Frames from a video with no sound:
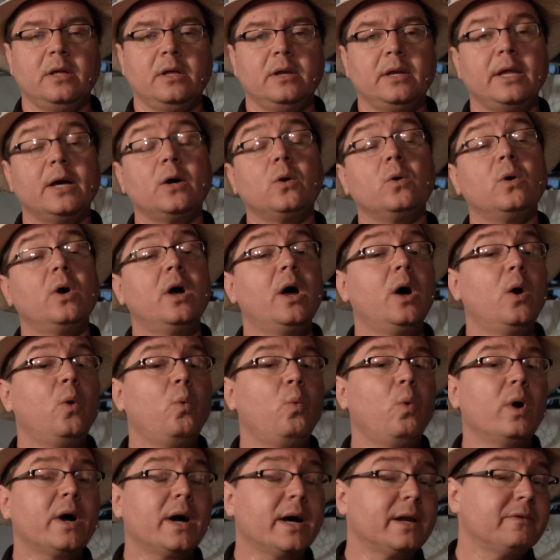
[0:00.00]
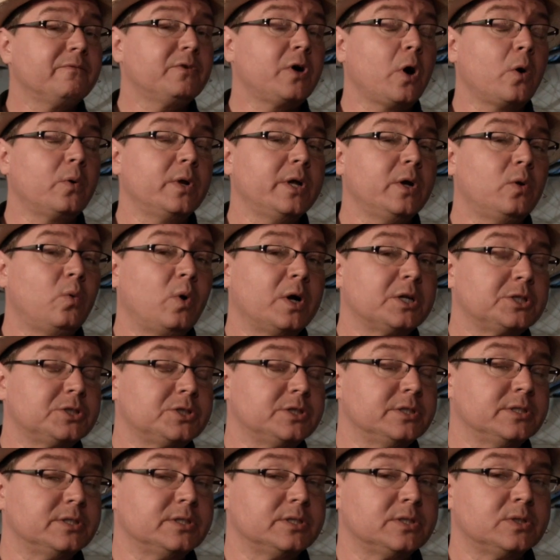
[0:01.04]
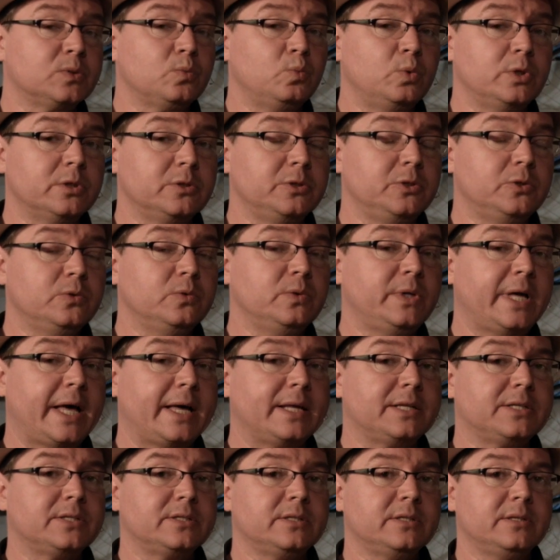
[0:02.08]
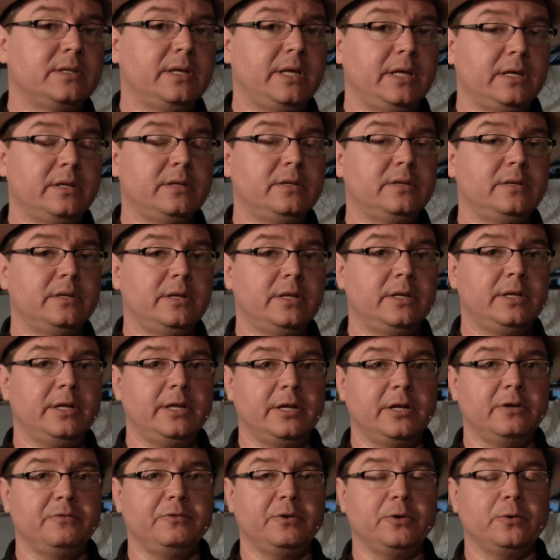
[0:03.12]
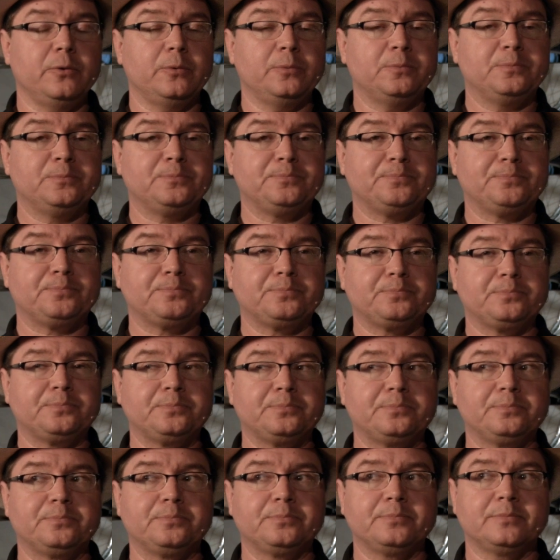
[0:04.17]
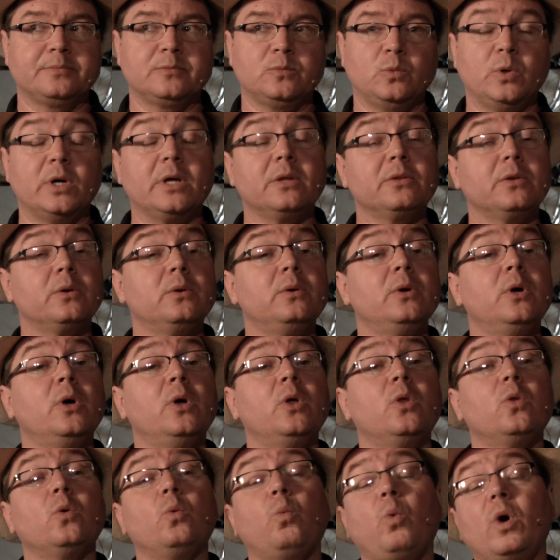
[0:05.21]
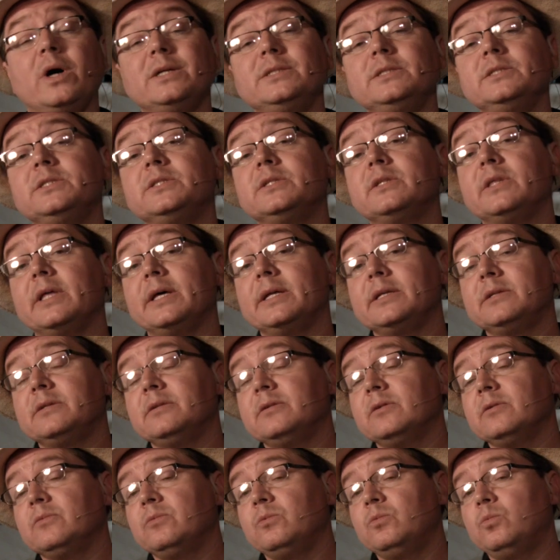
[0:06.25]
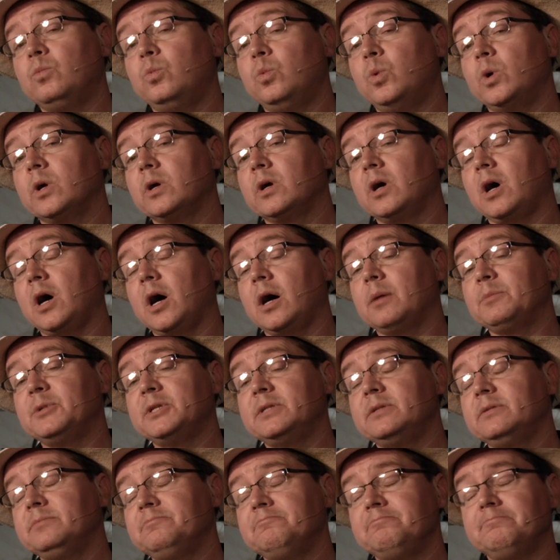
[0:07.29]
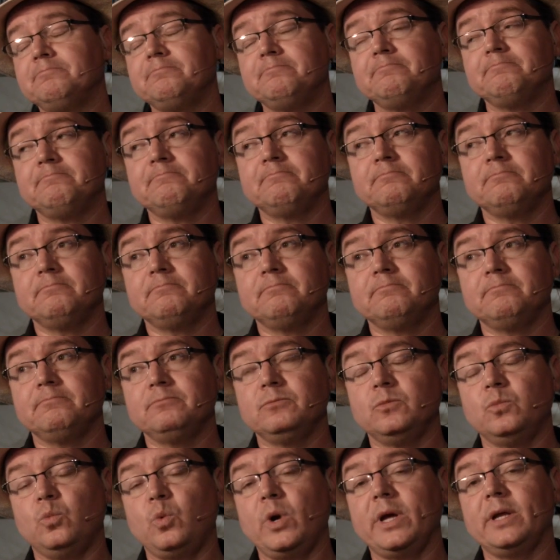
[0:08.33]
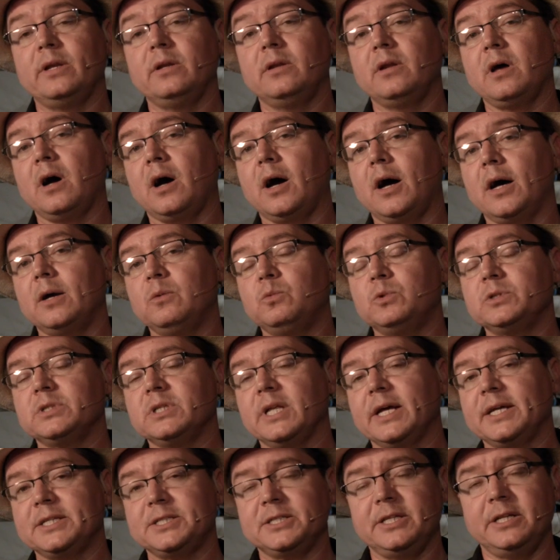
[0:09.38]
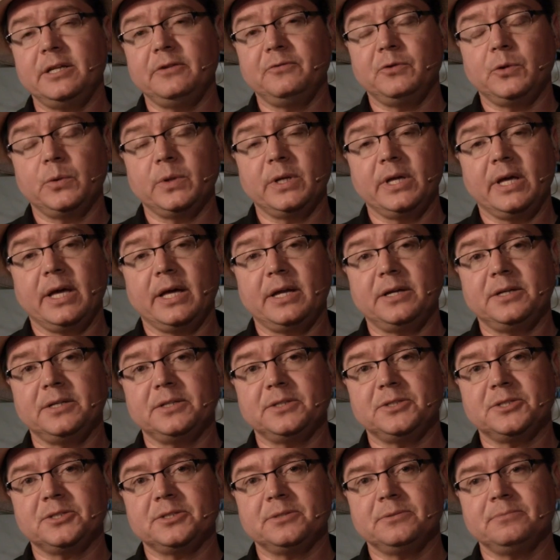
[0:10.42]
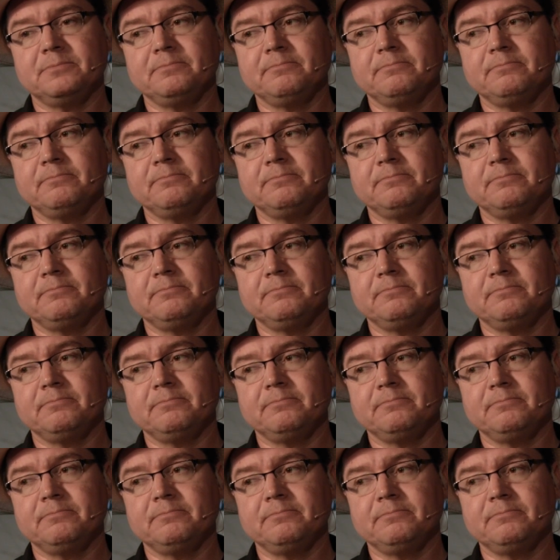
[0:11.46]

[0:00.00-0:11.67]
Now, what kind of coding questions will you get in an interview? Well, the ones that were common when I was last interviewing candidates